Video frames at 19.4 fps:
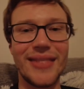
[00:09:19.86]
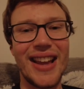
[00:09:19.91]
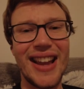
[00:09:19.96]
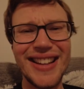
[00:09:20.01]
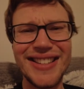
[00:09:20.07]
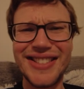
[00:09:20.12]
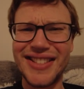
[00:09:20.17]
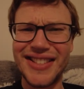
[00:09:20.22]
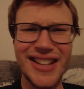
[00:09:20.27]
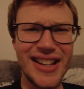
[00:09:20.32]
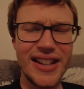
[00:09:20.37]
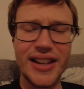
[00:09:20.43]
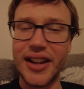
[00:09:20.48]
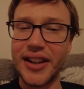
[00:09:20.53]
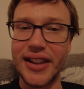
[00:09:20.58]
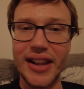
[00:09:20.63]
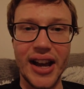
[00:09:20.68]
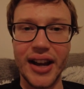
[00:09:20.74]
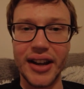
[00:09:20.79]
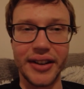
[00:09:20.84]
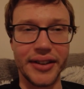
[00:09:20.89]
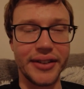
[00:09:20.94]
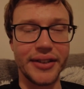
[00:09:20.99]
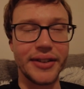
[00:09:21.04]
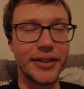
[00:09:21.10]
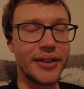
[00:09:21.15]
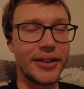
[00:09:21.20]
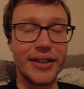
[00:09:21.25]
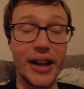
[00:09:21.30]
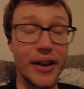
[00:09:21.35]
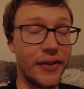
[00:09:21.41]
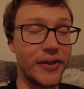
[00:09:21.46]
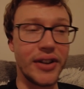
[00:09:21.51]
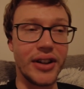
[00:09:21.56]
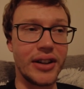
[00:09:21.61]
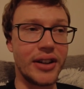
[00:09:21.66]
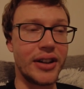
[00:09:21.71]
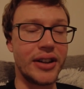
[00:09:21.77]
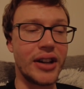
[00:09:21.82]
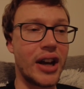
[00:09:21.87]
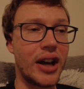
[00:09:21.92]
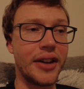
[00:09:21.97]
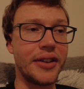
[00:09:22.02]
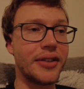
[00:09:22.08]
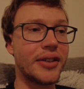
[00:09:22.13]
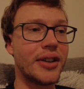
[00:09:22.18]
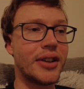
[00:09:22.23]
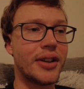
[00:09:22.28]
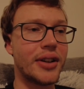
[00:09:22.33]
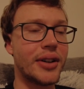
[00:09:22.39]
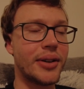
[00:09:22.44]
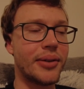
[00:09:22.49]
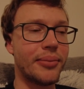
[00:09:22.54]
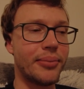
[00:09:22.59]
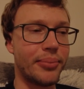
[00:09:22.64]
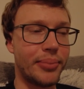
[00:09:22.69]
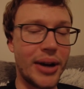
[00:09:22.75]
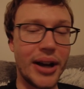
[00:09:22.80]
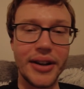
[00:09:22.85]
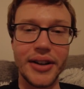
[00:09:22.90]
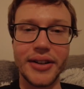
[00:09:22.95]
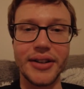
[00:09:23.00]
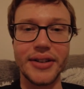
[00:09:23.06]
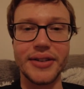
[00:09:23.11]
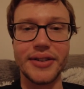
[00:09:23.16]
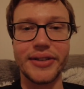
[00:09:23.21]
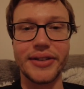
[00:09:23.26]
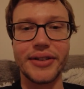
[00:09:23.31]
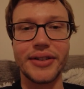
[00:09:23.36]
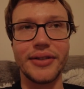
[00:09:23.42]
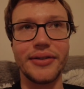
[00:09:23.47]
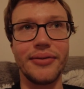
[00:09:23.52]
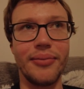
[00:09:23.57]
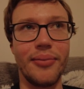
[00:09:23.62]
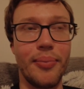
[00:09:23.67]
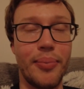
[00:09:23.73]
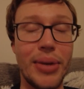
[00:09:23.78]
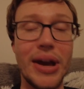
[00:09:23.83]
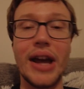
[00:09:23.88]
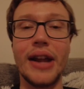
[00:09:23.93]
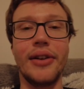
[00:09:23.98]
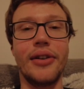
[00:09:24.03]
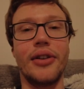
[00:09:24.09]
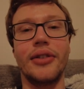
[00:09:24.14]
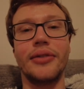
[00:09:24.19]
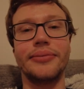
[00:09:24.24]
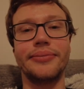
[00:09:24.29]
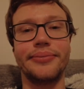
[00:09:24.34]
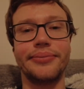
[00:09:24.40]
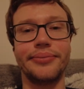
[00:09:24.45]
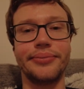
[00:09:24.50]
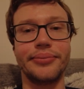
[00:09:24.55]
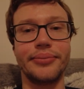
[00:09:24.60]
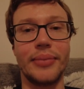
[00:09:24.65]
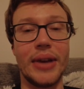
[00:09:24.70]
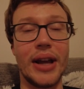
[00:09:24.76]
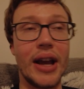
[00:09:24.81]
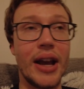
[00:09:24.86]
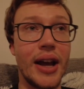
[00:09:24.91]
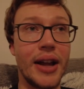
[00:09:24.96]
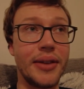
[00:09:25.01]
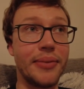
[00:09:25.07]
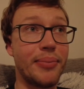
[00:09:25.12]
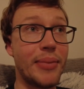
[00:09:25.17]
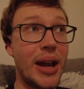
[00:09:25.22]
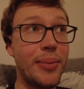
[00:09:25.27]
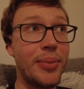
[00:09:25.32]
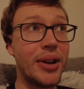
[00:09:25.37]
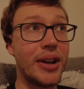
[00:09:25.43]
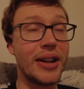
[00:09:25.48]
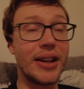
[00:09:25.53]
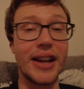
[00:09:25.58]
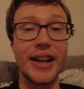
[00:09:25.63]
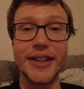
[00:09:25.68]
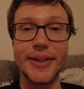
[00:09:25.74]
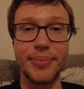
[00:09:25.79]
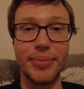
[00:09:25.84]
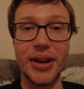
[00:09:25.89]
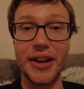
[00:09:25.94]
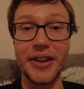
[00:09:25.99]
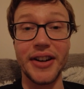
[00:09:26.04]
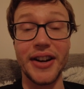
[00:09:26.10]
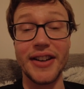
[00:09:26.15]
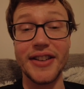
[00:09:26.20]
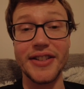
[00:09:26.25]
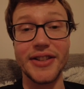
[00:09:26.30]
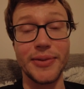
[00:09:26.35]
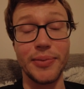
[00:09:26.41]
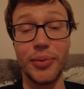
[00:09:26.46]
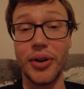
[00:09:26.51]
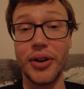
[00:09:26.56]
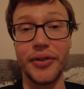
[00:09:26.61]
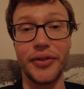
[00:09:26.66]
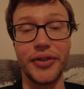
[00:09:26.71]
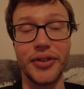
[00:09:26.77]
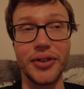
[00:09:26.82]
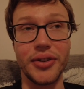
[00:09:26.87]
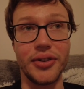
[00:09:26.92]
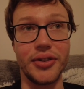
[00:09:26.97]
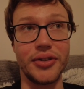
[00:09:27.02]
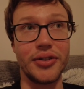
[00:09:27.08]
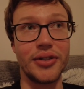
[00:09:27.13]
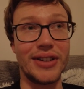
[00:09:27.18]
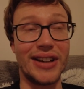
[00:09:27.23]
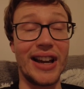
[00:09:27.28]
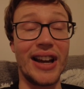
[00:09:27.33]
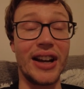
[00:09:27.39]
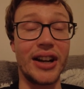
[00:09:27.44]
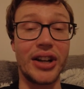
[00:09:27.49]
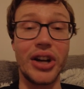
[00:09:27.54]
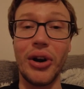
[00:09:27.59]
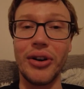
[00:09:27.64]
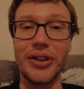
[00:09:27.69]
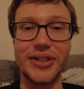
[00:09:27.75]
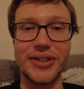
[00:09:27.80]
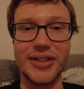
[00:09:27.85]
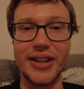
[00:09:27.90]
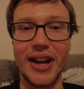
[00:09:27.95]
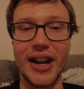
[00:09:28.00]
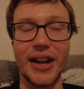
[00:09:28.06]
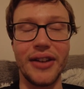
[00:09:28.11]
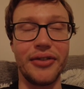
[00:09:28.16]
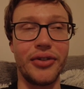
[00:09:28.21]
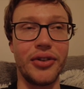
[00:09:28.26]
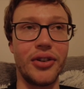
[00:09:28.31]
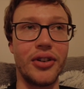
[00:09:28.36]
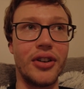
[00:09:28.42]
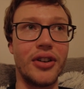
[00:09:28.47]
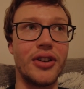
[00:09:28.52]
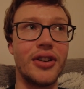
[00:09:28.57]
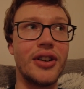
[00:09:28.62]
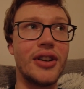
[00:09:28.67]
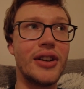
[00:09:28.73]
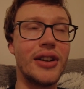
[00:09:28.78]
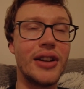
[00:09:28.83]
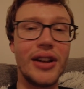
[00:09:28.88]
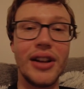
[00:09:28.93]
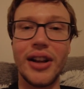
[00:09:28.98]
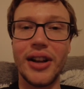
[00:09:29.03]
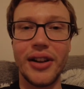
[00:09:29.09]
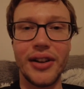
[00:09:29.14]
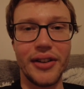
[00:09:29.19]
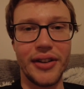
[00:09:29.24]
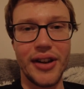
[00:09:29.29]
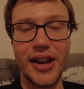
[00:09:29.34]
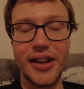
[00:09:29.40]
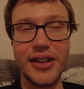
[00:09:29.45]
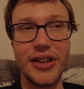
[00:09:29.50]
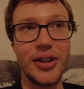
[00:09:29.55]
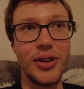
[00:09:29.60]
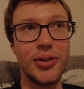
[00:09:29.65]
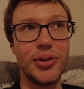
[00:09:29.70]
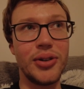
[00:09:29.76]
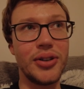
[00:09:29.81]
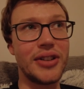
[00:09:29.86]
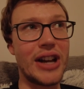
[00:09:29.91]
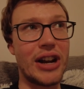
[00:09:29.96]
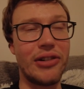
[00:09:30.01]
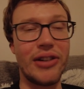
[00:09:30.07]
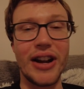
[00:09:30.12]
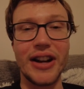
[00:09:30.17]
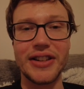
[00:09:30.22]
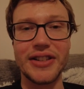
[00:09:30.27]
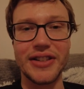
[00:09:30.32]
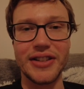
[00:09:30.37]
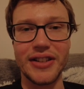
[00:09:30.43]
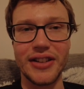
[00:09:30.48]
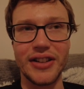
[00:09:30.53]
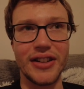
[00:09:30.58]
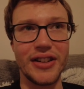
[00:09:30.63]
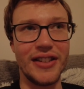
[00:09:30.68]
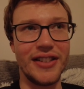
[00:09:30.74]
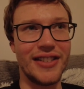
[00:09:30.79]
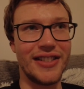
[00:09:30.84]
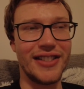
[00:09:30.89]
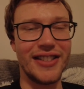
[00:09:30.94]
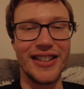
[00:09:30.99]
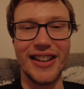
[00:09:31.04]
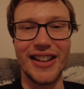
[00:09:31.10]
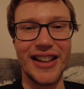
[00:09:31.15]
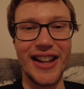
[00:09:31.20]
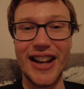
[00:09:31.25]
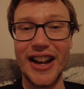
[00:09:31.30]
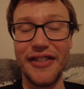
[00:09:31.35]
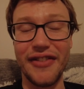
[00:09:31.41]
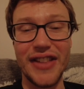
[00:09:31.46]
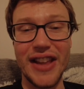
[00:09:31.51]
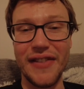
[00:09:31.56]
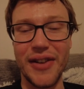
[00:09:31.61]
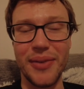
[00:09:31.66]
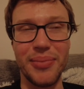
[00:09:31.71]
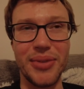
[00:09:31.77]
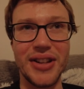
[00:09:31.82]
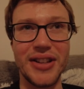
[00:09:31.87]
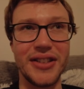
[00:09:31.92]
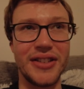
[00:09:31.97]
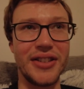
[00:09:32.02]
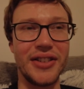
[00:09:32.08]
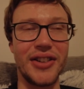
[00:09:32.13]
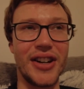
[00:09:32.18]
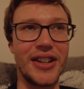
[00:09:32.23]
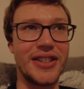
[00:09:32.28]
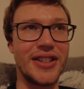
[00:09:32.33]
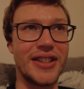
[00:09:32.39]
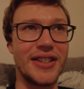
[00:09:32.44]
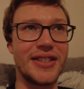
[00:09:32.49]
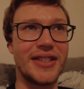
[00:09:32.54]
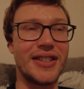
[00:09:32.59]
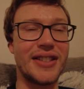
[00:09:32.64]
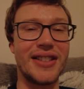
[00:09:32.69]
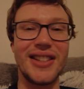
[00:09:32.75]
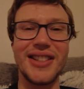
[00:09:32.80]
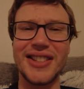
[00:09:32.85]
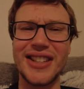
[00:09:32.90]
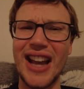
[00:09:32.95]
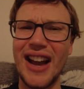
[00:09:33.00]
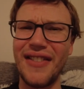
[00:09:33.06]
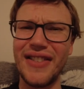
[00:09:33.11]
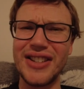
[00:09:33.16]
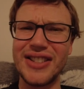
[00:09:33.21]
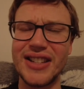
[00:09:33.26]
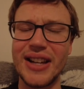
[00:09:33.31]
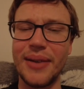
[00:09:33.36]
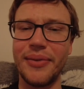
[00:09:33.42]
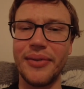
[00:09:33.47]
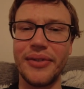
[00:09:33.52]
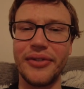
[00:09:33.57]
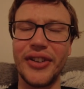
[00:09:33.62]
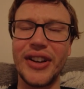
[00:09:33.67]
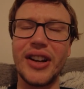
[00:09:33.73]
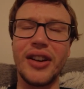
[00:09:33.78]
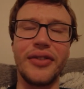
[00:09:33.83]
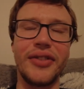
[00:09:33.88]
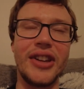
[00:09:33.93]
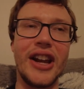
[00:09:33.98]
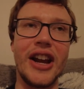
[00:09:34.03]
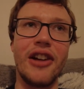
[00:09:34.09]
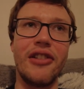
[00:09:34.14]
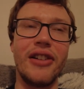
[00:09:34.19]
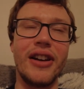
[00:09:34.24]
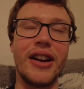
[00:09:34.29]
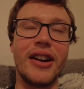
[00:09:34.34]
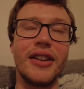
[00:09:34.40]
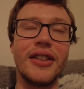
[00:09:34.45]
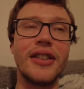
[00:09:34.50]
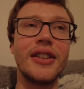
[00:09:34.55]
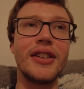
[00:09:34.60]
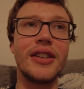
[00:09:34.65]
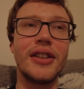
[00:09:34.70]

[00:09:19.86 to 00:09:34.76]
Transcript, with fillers: it's still not nice. Definitely not. But it is better. And maybe it gets better and it's worth to, yeah, go outside for a new direction that I've never been to and just discover something of the area